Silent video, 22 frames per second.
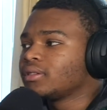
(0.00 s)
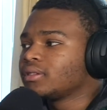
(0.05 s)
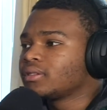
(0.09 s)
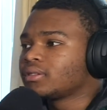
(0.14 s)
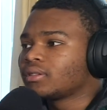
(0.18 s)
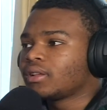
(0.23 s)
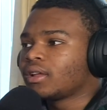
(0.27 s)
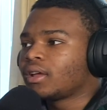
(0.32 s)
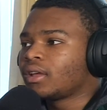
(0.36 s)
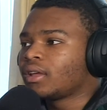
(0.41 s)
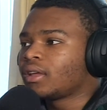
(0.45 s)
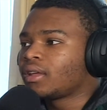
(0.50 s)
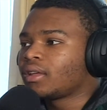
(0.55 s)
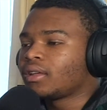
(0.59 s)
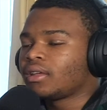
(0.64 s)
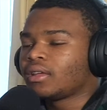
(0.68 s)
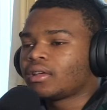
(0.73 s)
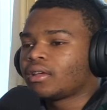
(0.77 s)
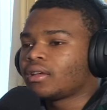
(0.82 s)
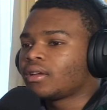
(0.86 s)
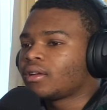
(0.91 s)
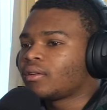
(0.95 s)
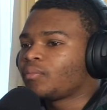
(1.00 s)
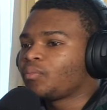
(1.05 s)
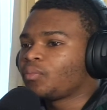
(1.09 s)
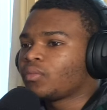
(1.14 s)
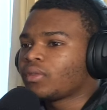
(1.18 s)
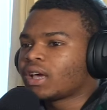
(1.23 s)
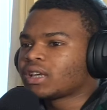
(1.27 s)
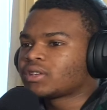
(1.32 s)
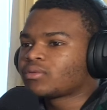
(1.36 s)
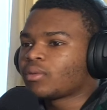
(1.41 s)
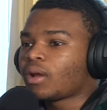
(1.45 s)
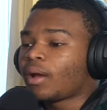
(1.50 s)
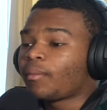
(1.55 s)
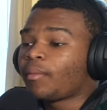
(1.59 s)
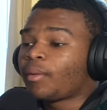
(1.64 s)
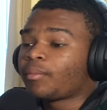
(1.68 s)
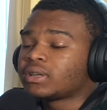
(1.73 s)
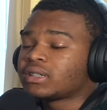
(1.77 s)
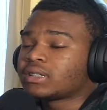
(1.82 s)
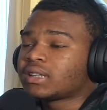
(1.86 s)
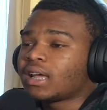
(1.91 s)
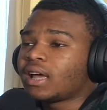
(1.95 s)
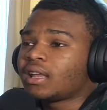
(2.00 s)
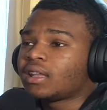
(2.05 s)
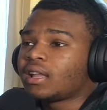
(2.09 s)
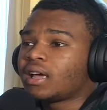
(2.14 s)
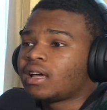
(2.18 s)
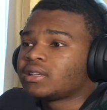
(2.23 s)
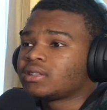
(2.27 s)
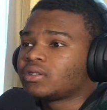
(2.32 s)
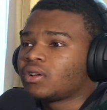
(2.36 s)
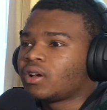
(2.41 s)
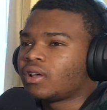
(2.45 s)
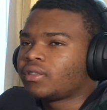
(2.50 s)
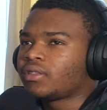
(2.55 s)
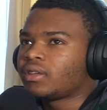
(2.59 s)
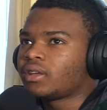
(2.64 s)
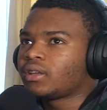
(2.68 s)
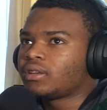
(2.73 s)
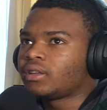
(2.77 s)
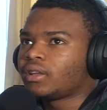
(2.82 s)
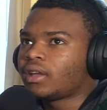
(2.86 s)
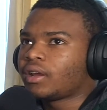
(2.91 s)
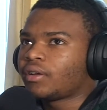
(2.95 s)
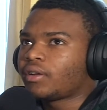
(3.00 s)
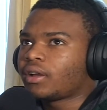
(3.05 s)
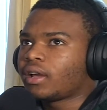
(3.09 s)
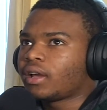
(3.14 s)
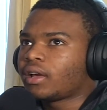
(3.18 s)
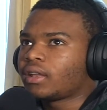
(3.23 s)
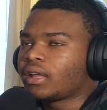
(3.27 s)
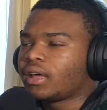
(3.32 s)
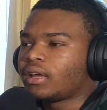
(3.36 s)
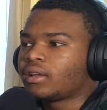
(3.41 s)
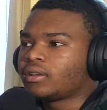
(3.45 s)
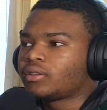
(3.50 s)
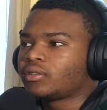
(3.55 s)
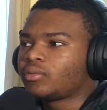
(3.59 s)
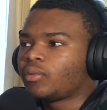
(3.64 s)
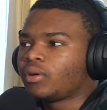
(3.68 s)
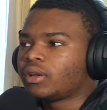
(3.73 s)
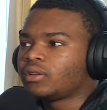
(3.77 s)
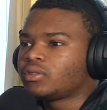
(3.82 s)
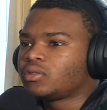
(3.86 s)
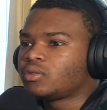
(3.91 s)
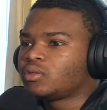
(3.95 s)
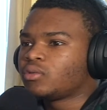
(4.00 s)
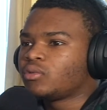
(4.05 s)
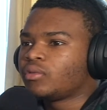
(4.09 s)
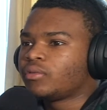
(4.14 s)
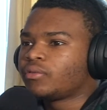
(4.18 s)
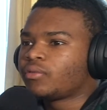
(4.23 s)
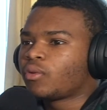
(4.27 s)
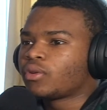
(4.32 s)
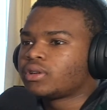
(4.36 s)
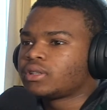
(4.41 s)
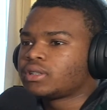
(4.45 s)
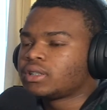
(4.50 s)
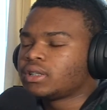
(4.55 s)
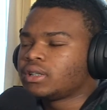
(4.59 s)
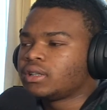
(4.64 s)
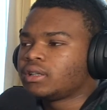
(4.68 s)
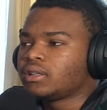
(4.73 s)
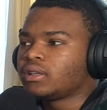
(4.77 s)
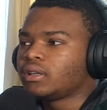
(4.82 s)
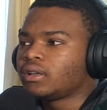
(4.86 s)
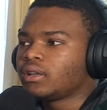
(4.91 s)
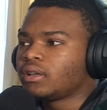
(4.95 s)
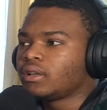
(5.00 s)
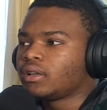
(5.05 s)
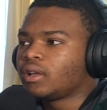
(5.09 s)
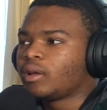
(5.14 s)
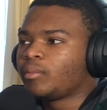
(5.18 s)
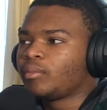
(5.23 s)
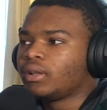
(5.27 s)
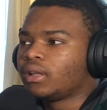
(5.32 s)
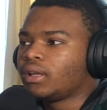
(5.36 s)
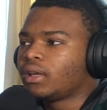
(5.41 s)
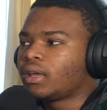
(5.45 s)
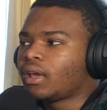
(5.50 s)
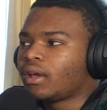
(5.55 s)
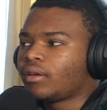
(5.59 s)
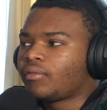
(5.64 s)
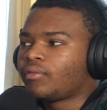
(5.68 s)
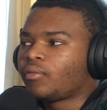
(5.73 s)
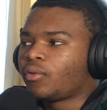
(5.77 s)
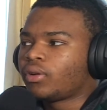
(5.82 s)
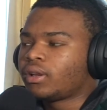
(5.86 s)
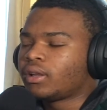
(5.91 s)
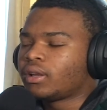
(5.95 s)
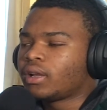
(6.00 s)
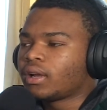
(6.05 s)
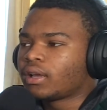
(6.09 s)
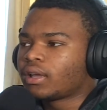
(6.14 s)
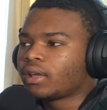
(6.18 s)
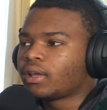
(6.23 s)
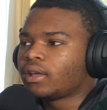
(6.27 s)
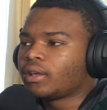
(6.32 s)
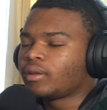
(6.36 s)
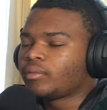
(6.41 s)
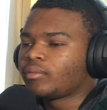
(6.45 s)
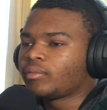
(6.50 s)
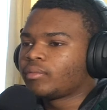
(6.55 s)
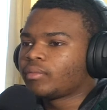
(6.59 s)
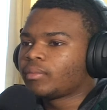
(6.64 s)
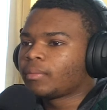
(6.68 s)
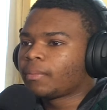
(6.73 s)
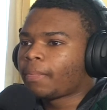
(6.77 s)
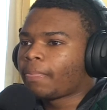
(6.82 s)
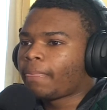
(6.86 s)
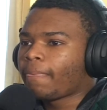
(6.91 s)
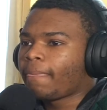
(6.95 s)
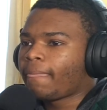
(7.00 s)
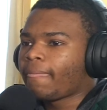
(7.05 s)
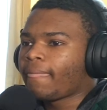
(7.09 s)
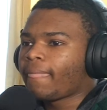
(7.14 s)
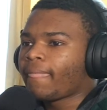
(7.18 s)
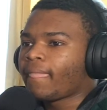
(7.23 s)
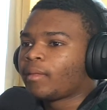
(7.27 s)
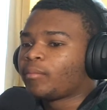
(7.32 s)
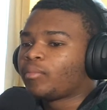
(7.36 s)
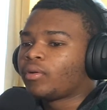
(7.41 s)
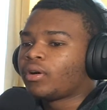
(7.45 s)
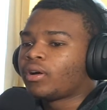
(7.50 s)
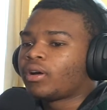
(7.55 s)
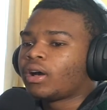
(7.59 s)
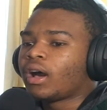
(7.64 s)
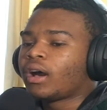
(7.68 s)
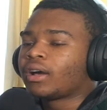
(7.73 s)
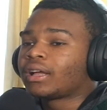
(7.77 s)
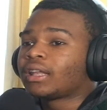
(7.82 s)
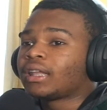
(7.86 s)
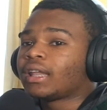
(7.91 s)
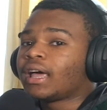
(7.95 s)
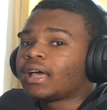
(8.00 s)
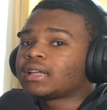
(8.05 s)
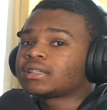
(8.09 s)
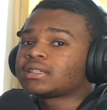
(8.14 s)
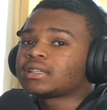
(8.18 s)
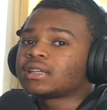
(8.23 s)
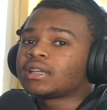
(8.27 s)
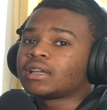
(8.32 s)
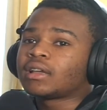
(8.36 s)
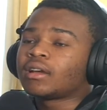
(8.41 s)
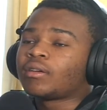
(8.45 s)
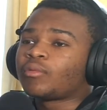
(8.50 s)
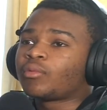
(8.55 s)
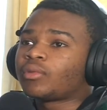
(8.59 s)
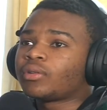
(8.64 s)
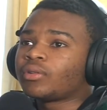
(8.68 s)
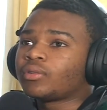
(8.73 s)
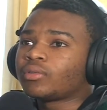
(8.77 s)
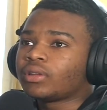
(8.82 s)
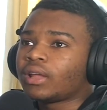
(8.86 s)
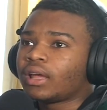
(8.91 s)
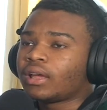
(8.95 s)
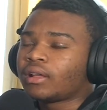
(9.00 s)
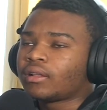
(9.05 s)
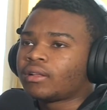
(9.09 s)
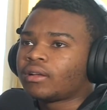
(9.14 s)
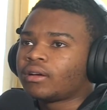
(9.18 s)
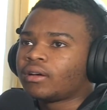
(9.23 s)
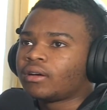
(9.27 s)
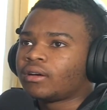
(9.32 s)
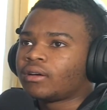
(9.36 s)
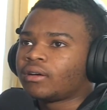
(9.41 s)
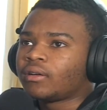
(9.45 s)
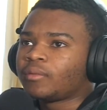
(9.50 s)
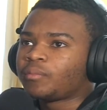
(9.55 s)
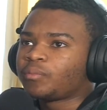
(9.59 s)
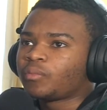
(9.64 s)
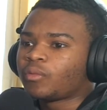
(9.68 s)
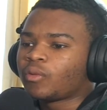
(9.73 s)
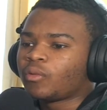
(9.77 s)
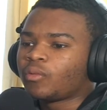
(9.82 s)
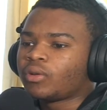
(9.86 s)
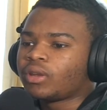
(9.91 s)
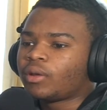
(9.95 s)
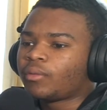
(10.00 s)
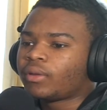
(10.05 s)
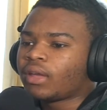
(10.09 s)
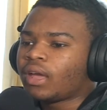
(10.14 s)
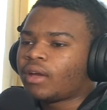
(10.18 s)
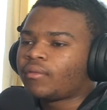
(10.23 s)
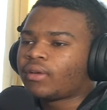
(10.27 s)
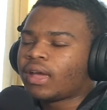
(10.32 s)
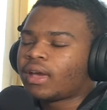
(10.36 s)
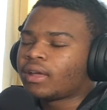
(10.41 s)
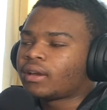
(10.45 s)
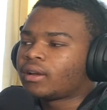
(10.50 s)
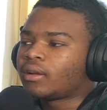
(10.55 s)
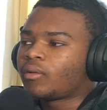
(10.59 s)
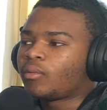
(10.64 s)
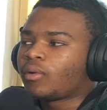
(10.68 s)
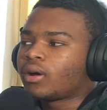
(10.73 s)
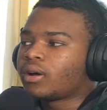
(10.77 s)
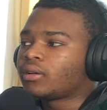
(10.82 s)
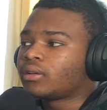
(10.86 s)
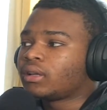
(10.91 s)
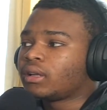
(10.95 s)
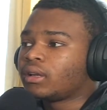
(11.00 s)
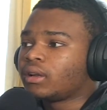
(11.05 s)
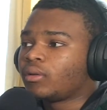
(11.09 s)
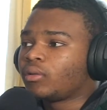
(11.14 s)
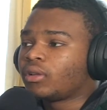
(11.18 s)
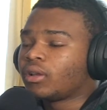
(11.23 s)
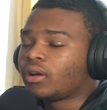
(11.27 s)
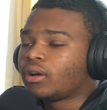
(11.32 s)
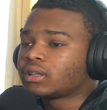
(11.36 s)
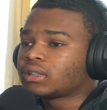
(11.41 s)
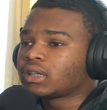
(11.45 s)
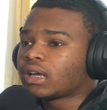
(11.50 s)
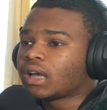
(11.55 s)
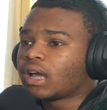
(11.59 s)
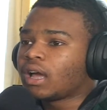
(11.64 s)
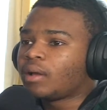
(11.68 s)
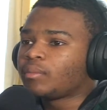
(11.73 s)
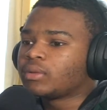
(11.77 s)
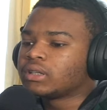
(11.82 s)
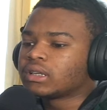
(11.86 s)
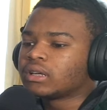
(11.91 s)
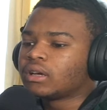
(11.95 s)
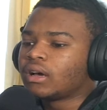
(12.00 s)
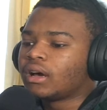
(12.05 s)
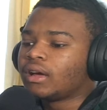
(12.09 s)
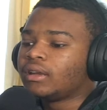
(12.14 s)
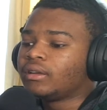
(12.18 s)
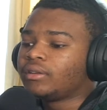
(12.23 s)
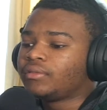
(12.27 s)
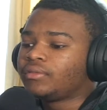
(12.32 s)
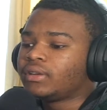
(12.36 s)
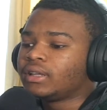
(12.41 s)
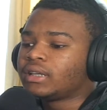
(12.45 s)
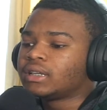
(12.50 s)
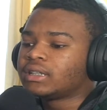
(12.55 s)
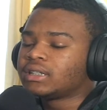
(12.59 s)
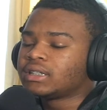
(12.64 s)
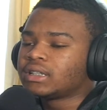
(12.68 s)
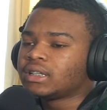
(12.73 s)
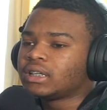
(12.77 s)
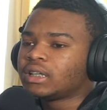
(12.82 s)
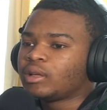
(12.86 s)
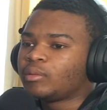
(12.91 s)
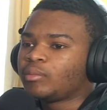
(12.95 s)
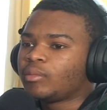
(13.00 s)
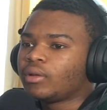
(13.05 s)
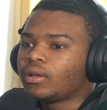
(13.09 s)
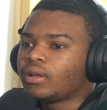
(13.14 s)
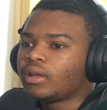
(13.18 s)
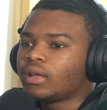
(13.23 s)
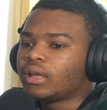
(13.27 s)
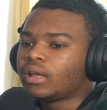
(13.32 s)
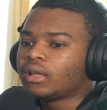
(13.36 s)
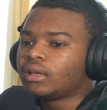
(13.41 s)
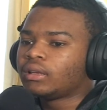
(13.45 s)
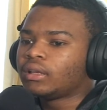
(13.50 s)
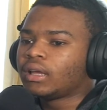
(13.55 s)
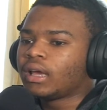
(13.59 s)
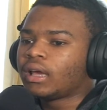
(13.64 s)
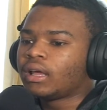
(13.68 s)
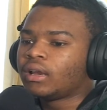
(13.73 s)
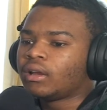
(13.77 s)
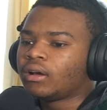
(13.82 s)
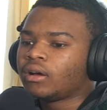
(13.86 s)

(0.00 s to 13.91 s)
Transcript: So like, yeah, I remember stat lines though. I think Darren had like 22 and 14, and Malik had 40 that game. But a classic, a real like one that we haven't had in a long time is an undefeated team that